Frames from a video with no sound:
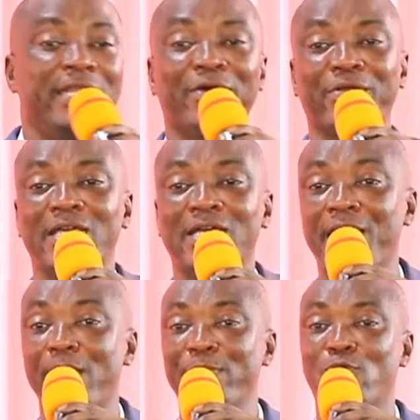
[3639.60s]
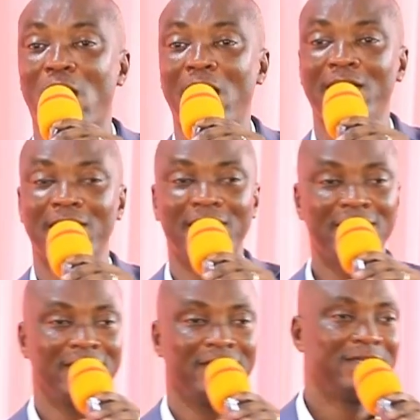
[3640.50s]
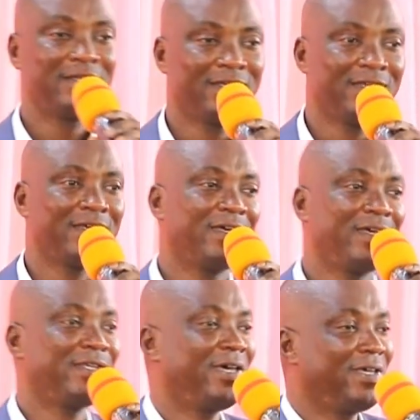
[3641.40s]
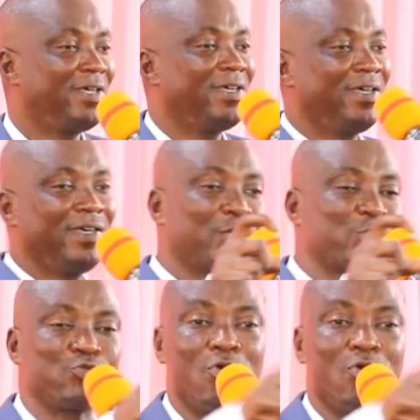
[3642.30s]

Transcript: and a ring, an ah, and uh, a